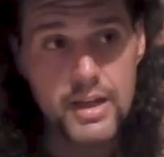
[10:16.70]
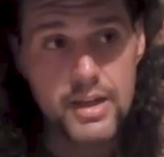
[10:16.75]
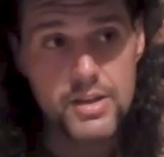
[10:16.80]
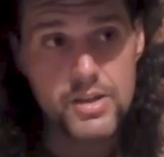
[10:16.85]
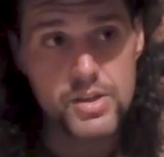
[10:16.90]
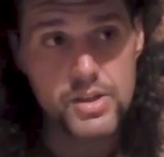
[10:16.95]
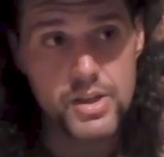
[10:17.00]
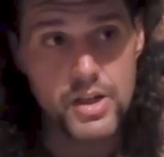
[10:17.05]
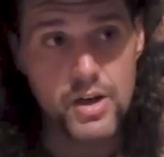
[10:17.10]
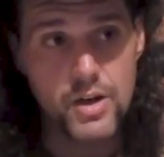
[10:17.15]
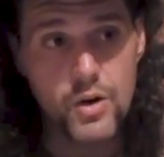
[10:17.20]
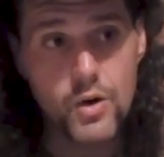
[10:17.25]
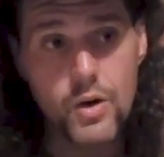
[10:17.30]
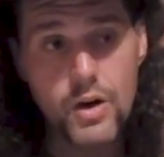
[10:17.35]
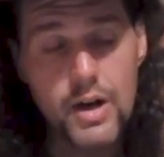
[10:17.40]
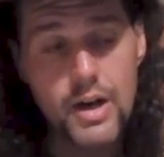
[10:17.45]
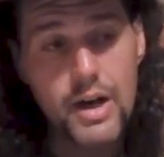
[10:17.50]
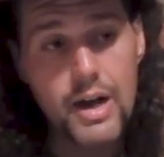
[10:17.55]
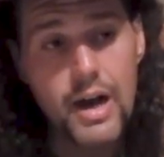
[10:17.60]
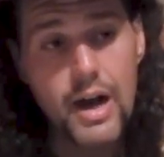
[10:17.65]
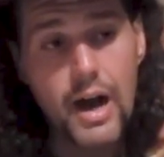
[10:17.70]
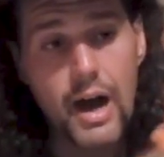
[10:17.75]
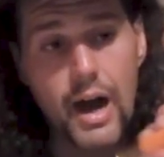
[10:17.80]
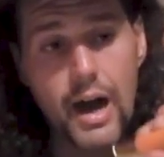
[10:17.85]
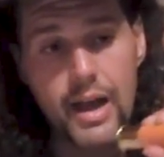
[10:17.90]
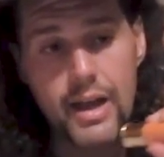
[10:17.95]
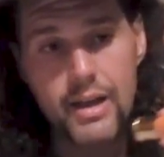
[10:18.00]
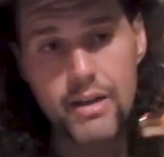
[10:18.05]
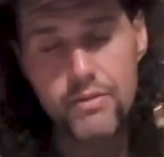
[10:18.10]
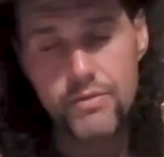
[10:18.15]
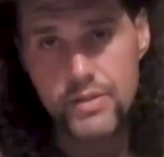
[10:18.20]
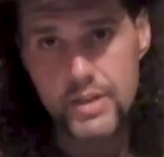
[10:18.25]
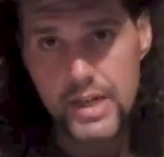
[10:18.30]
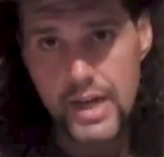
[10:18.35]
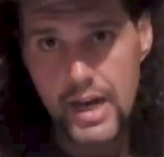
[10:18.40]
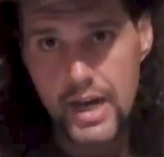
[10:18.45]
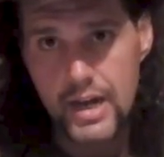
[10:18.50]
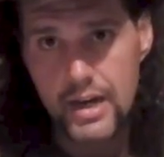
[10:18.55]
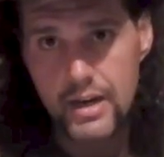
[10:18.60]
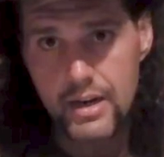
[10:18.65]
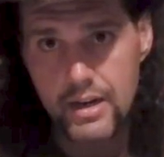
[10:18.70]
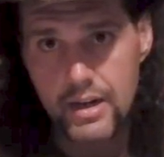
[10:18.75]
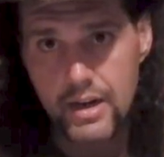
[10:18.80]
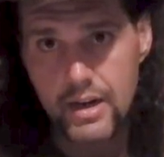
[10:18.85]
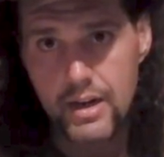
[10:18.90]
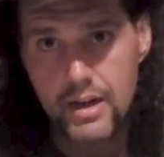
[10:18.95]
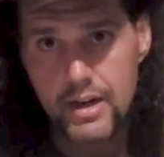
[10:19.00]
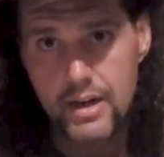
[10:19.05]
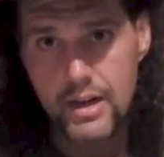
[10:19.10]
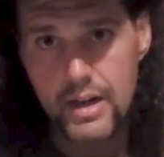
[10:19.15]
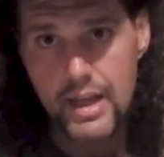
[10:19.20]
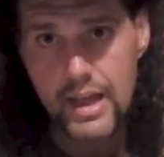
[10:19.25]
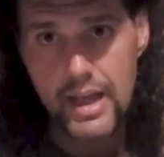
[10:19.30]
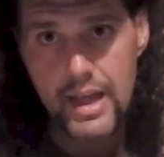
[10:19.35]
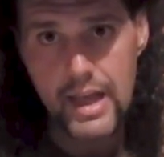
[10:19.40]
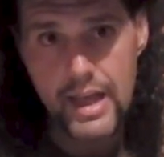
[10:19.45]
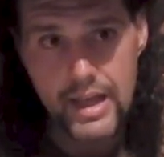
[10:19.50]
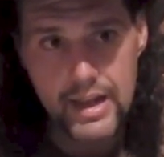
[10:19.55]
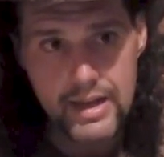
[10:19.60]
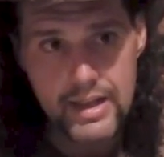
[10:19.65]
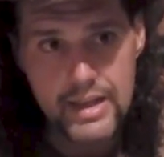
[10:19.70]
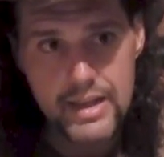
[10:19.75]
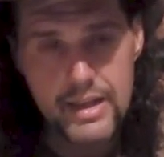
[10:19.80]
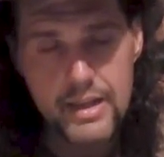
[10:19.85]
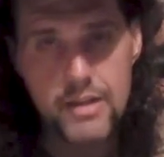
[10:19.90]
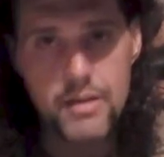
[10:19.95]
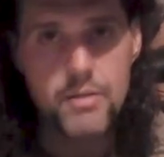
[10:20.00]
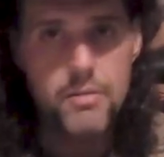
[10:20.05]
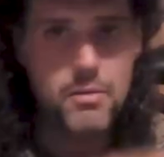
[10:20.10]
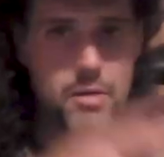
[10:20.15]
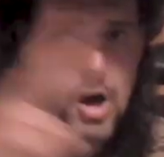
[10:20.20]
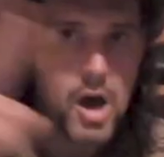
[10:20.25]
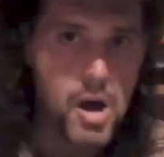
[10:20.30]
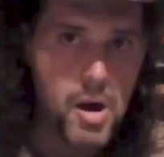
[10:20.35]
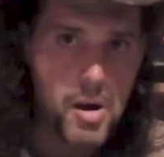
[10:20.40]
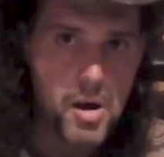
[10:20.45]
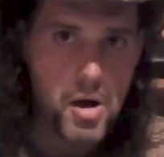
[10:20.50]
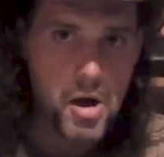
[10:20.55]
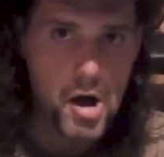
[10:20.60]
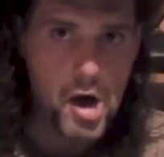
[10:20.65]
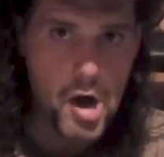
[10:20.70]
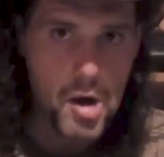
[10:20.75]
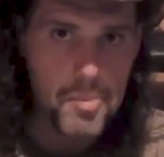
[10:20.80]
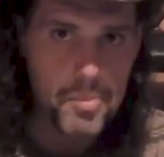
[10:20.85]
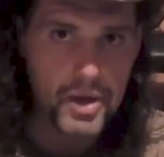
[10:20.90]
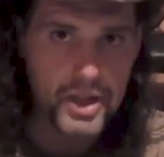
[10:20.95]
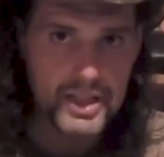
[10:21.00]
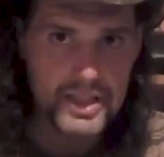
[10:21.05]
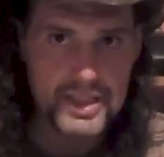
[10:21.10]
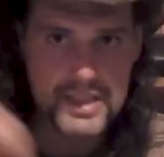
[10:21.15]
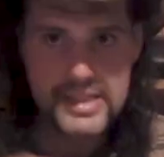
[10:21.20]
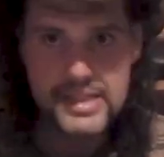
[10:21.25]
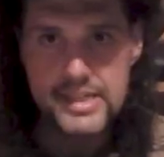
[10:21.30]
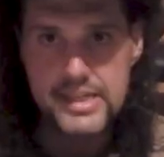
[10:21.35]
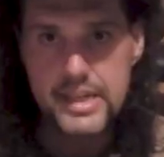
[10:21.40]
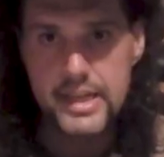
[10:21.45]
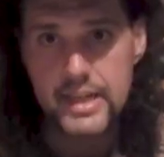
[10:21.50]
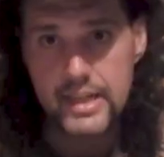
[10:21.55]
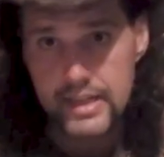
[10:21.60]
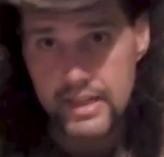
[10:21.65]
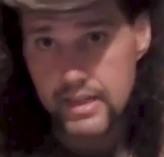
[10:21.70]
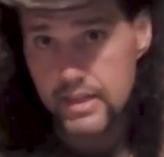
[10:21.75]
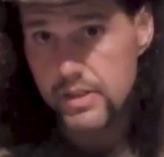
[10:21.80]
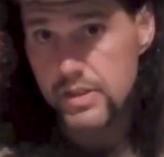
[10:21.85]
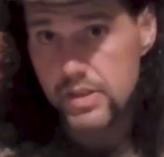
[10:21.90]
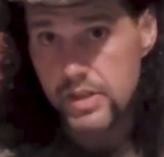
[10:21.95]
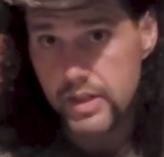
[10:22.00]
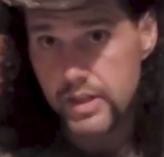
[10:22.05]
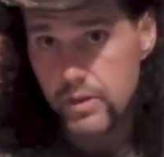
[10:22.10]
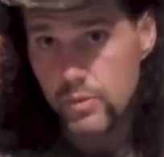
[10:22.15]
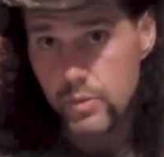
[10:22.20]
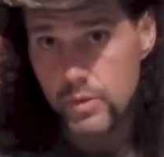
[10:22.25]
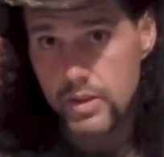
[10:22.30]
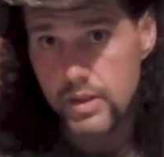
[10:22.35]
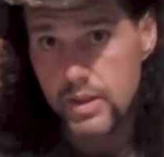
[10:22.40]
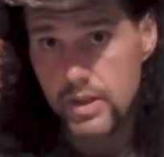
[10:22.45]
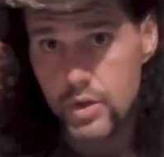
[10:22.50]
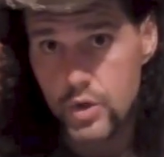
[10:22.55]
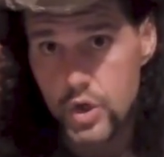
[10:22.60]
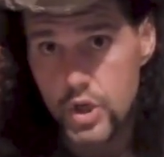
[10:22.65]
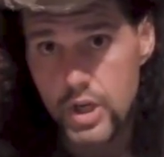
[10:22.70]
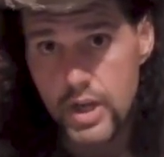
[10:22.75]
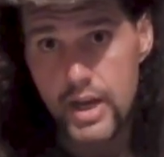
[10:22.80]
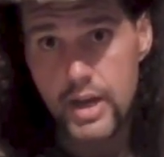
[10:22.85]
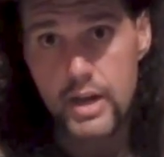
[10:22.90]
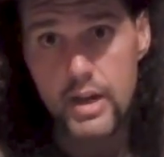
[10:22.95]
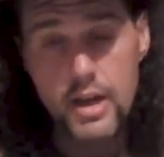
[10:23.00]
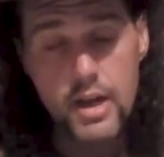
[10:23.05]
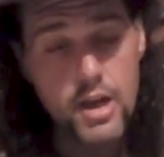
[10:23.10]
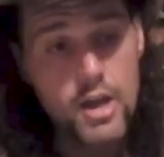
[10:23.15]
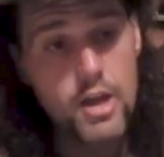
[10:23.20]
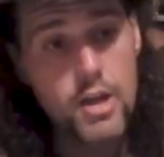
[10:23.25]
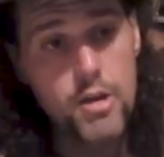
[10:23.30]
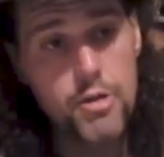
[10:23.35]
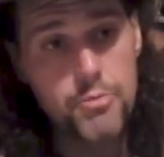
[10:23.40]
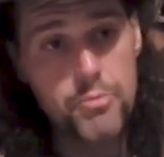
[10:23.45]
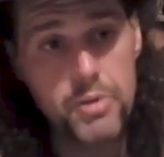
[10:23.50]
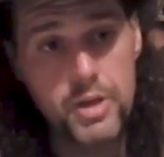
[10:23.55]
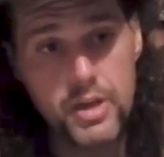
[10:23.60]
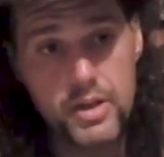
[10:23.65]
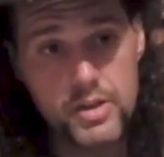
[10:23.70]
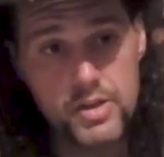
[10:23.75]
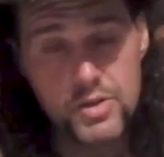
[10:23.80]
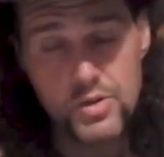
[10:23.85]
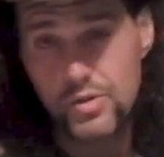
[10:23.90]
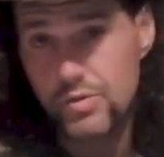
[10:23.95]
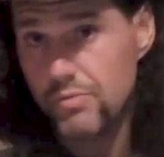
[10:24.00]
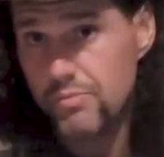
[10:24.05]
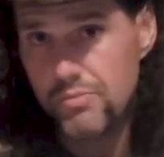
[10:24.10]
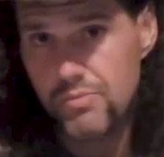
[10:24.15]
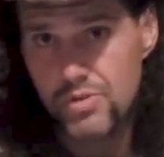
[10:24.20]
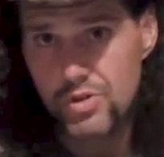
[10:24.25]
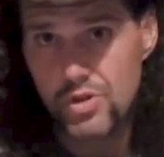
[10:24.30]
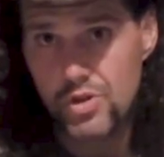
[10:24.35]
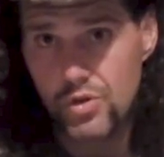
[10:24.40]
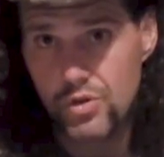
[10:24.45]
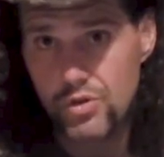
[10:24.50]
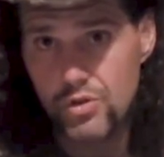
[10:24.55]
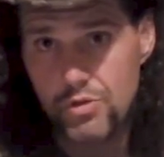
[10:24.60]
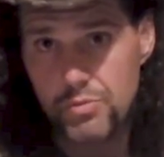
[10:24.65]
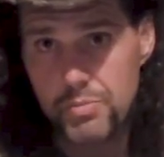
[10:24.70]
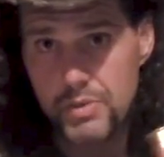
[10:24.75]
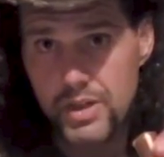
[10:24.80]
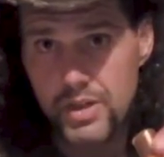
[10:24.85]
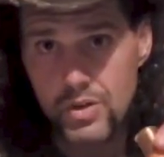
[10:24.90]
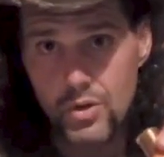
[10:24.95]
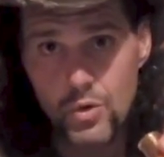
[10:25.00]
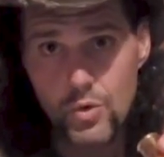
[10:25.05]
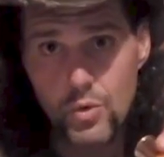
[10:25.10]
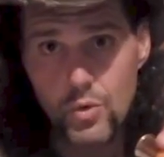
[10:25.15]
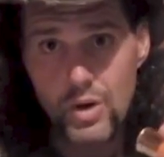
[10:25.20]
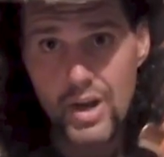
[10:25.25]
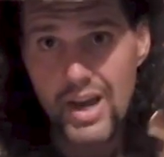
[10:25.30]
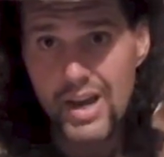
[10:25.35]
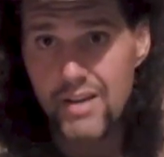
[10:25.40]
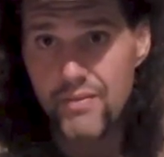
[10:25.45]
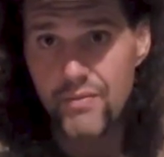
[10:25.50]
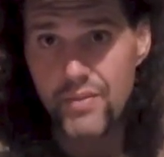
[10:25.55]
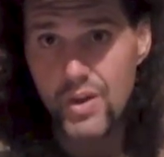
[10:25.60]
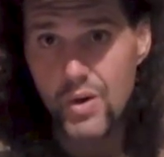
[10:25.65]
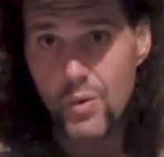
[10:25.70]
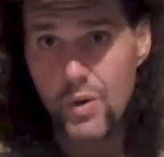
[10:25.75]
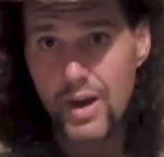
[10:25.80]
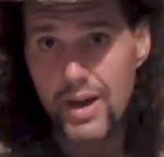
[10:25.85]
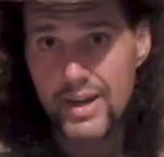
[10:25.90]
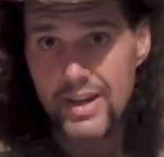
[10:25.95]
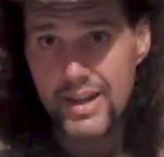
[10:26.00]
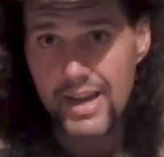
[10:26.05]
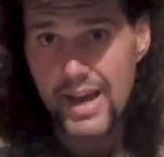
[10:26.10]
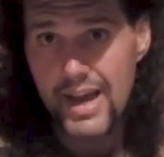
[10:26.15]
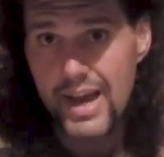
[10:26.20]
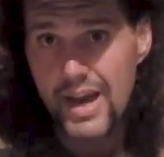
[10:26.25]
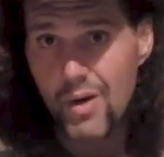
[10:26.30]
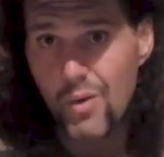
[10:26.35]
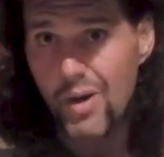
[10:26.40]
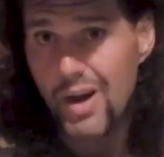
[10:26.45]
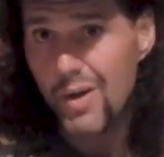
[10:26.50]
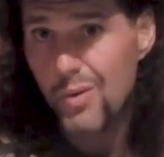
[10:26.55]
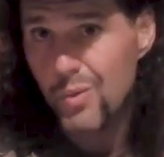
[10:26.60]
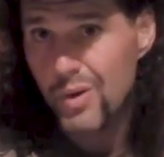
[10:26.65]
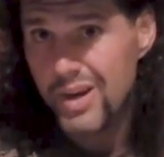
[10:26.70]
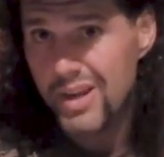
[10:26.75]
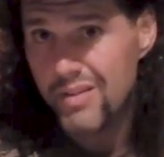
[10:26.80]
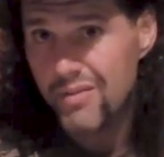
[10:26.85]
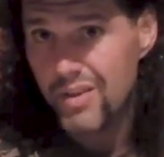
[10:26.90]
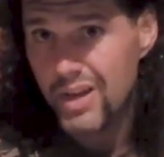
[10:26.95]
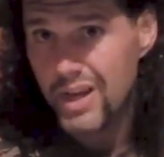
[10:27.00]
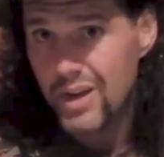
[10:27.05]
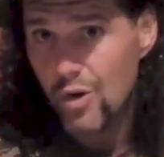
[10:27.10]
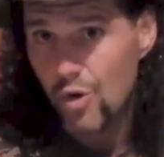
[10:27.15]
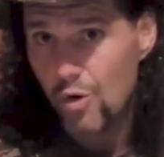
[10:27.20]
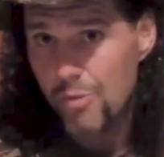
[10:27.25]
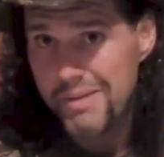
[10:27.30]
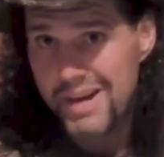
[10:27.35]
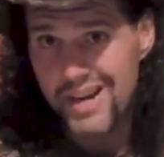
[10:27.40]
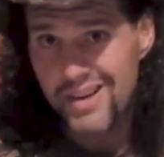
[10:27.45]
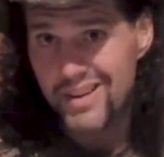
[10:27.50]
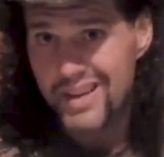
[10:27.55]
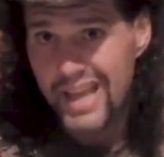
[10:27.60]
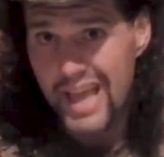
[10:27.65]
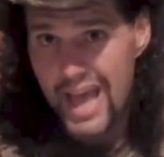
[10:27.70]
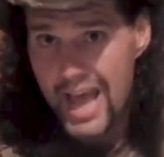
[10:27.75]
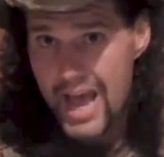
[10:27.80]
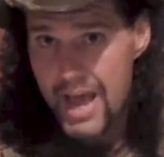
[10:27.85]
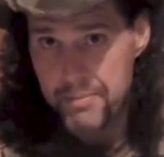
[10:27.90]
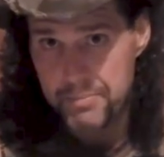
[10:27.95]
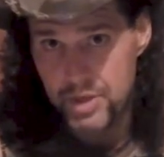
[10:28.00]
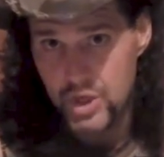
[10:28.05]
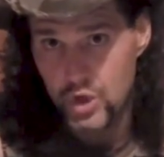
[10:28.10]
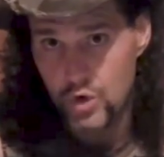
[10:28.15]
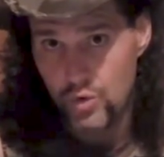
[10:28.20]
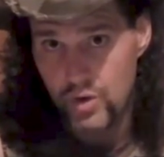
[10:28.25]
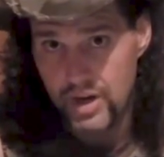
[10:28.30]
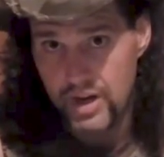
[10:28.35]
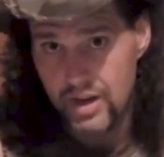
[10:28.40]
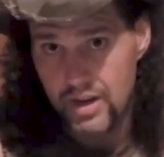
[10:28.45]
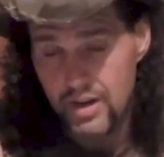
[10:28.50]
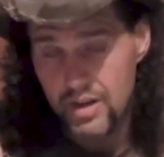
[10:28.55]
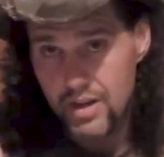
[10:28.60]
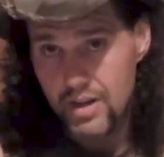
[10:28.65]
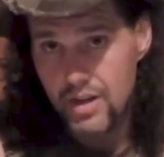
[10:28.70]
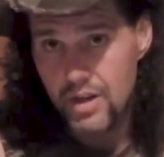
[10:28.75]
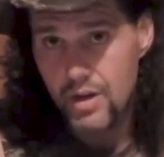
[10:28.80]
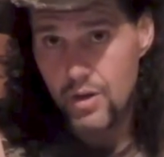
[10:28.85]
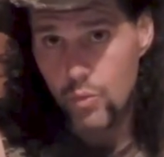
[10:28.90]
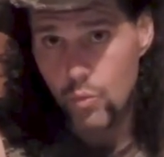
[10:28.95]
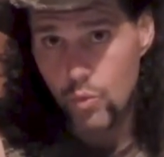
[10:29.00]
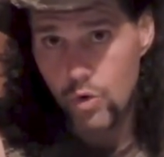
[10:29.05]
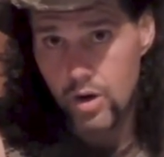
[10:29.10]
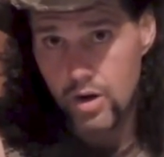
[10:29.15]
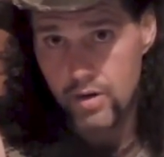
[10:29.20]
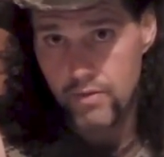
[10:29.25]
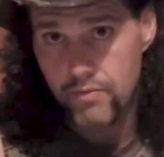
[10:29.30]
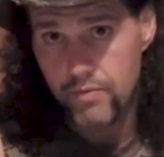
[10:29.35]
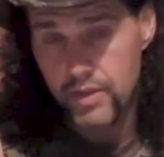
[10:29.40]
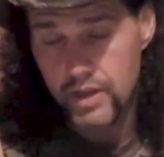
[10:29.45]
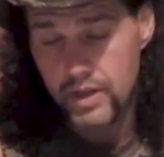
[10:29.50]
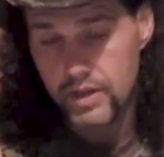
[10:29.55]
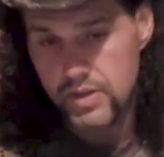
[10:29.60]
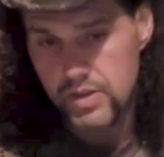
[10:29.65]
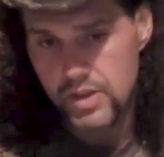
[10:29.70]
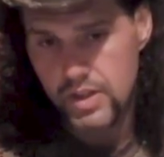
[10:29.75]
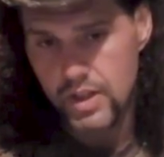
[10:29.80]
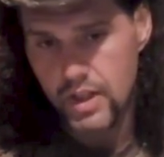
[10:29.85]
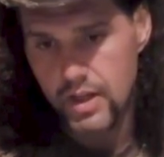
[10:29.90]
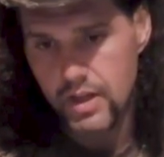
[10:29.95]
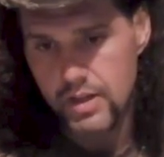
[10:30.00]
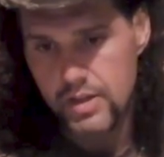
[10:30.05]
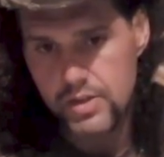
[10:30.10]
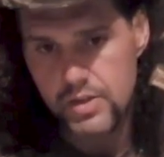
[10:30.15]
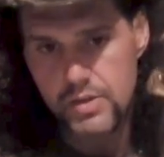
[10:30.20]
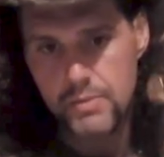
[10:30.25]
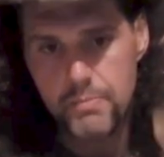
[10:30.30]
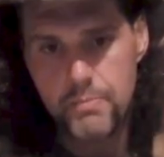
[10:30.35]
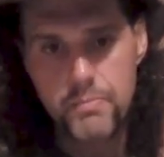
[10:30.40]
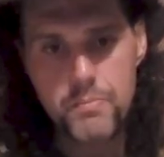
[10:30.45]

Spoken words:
So I have not done any ballistic testing with this yet because, truth be told, I have no idea how I would even go about capturing one of these slugs.